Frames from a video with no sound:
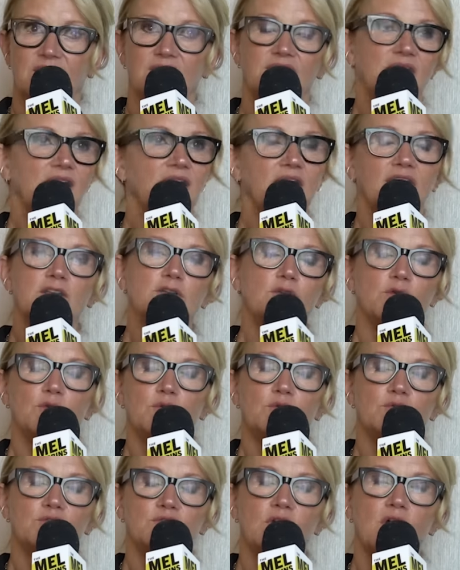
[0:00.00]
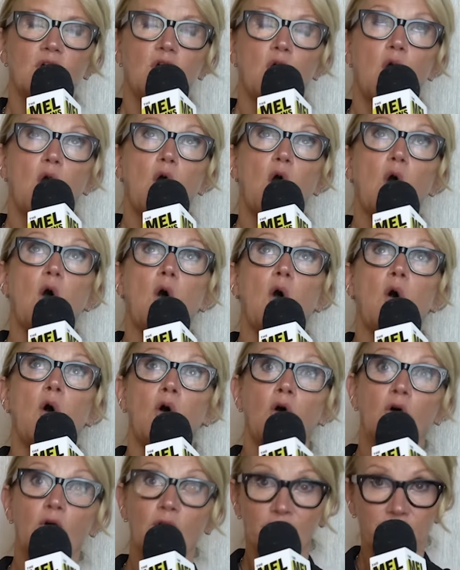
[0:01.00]
that I use
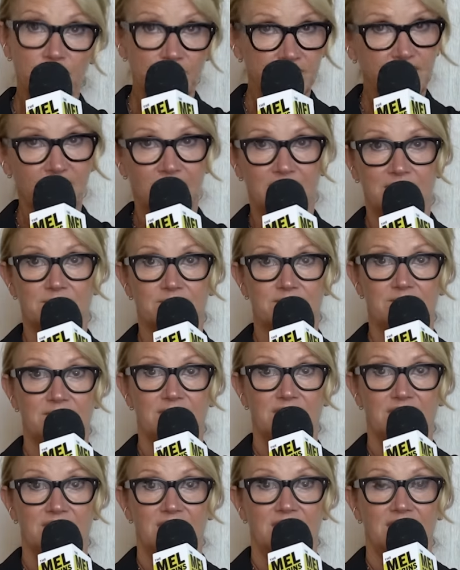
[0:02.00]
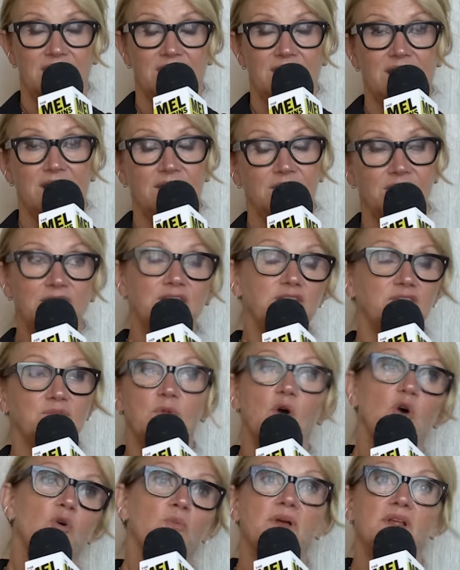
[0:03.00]
all the time in these
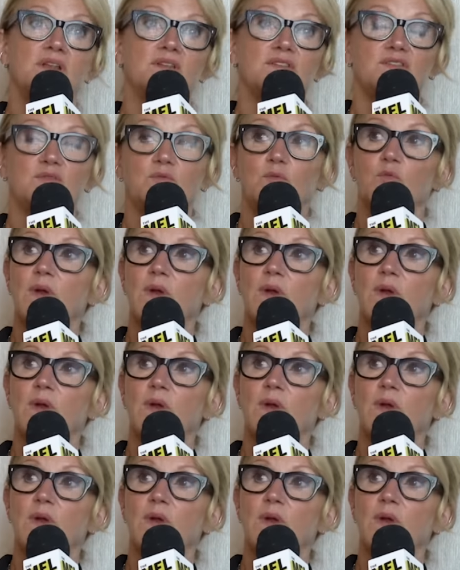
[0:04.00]
moments